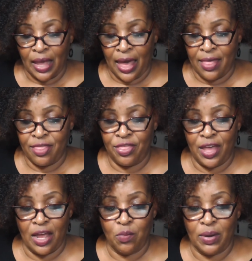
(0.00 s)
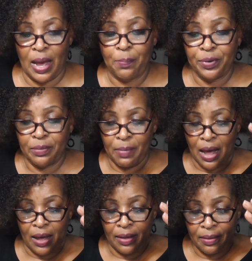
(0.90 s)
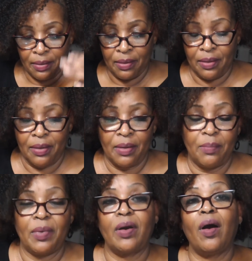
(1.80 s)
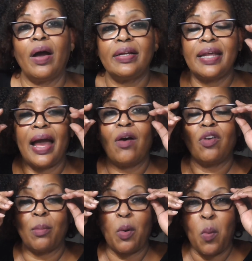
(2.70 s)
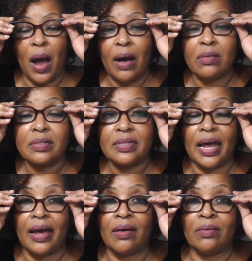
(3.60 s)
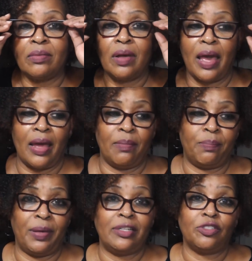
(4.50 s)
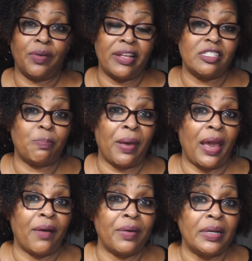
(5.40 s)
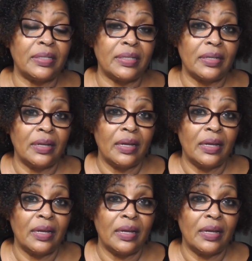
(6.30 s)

and then when I put my guard down or my walls down and be transparent,